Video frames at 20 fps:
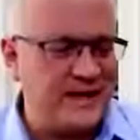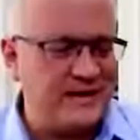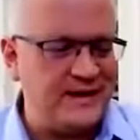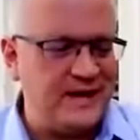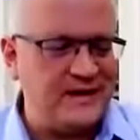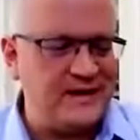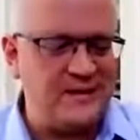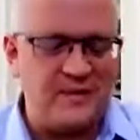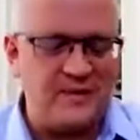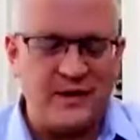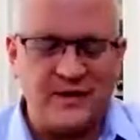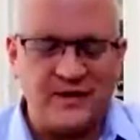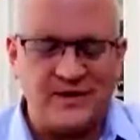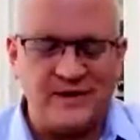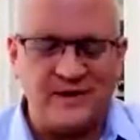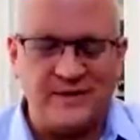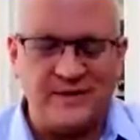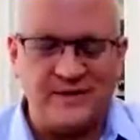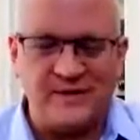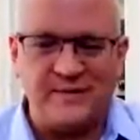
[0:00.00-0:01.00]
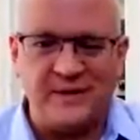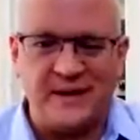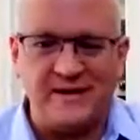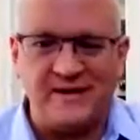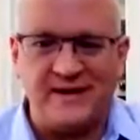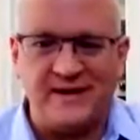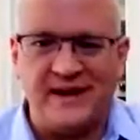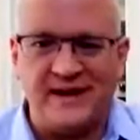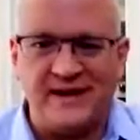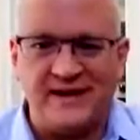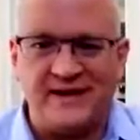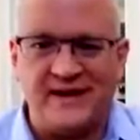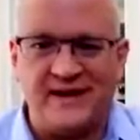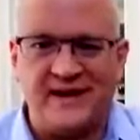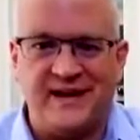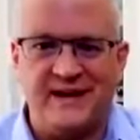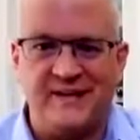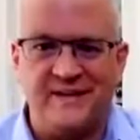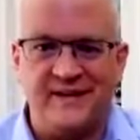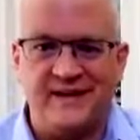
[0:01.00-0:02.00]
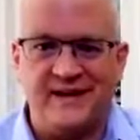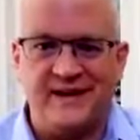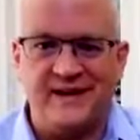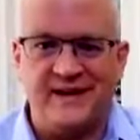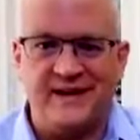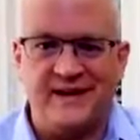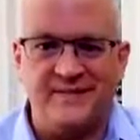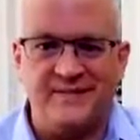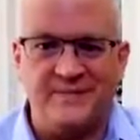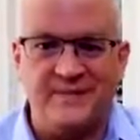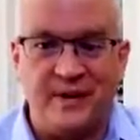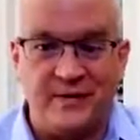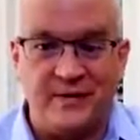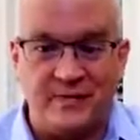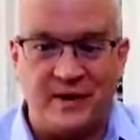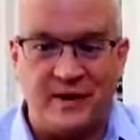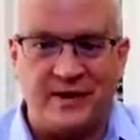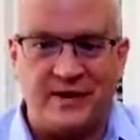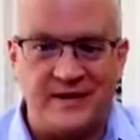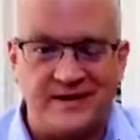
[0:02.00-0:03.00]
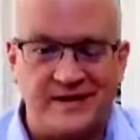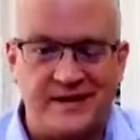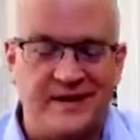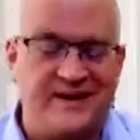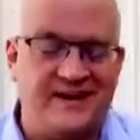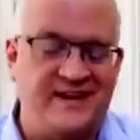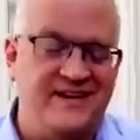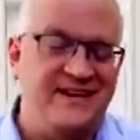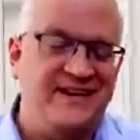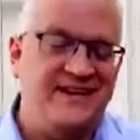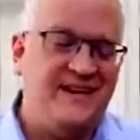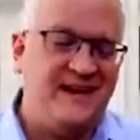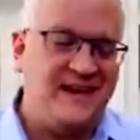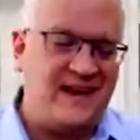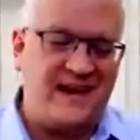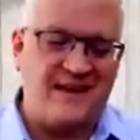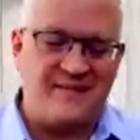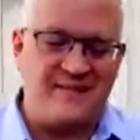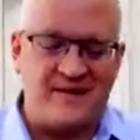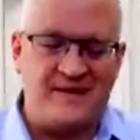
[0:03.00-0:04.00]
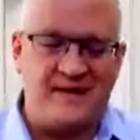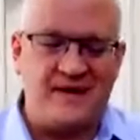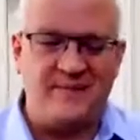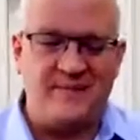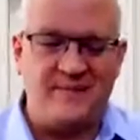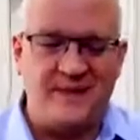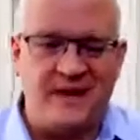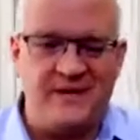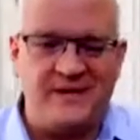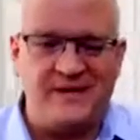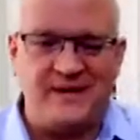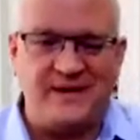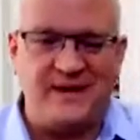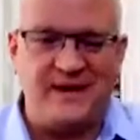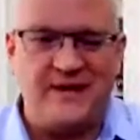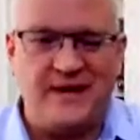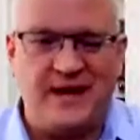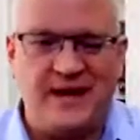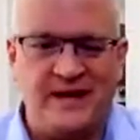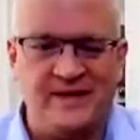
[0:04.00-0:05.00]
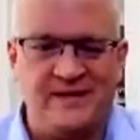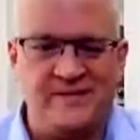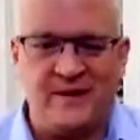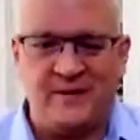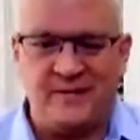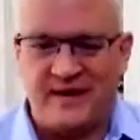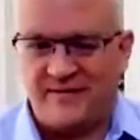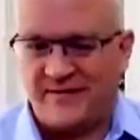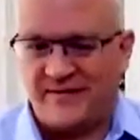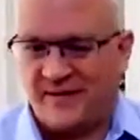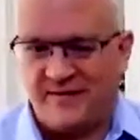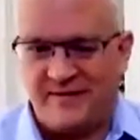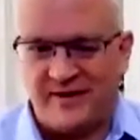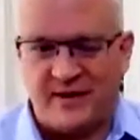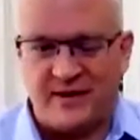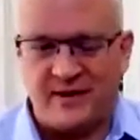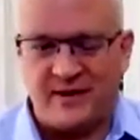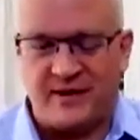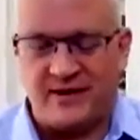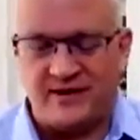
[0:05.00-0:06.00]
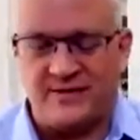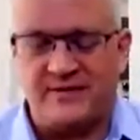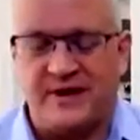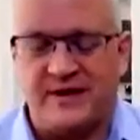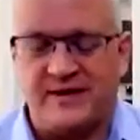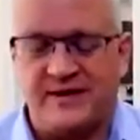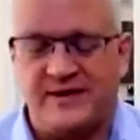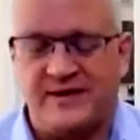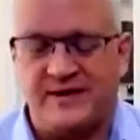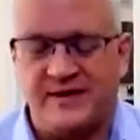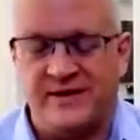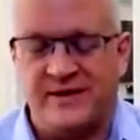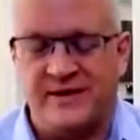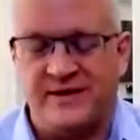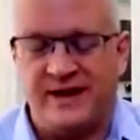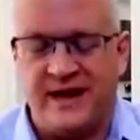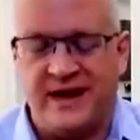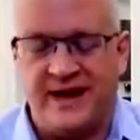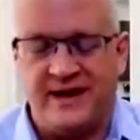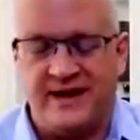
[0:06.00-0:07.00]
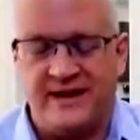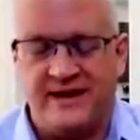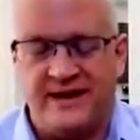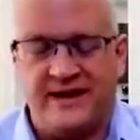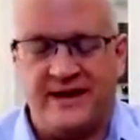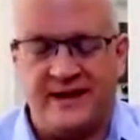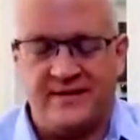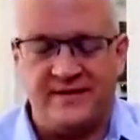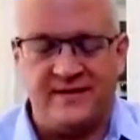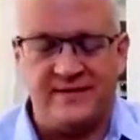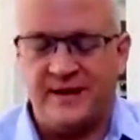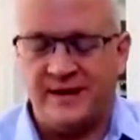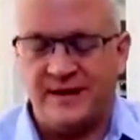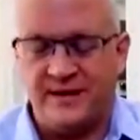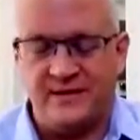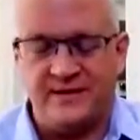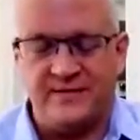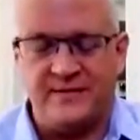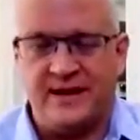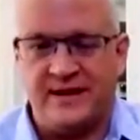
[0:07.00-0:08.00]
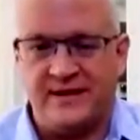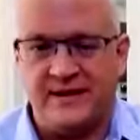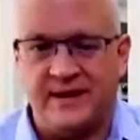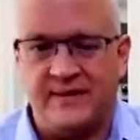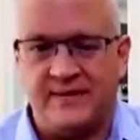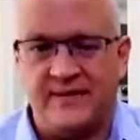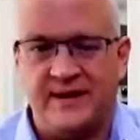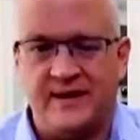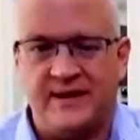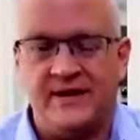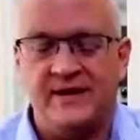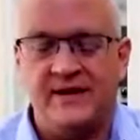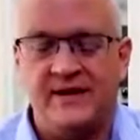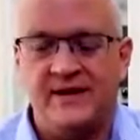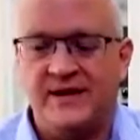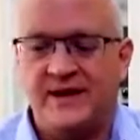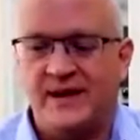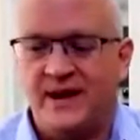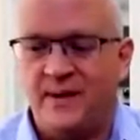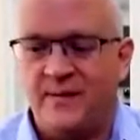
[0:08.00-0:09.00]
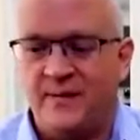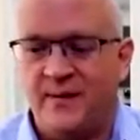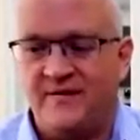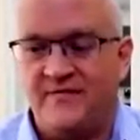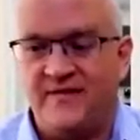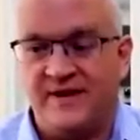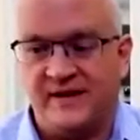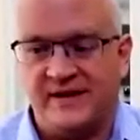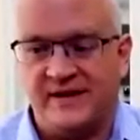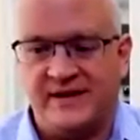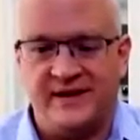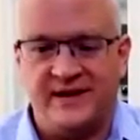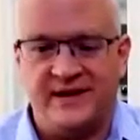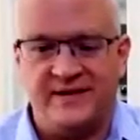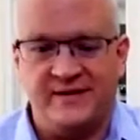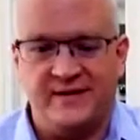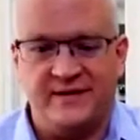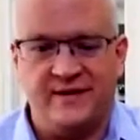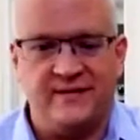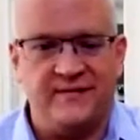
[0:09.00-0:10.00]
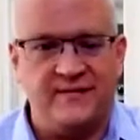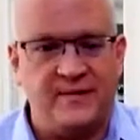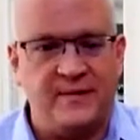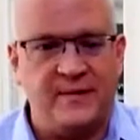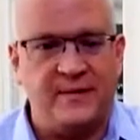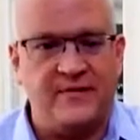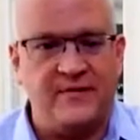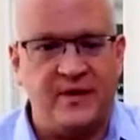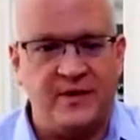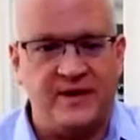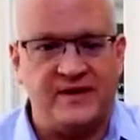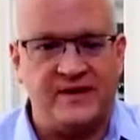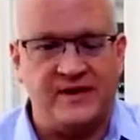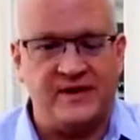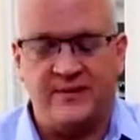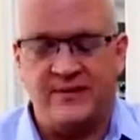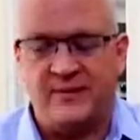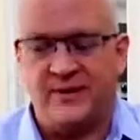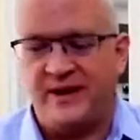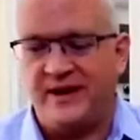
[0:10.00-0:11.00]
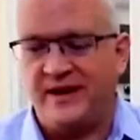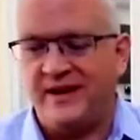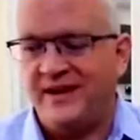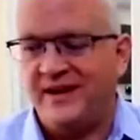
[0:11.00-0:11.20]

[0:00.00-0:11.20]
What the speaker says: As a person who spends a lot of time in both markets, obviously I'm based in the US, but we have a very large presence in the UK, and it's been a huge amount of time there, both physically and sort of from a focus standpoint.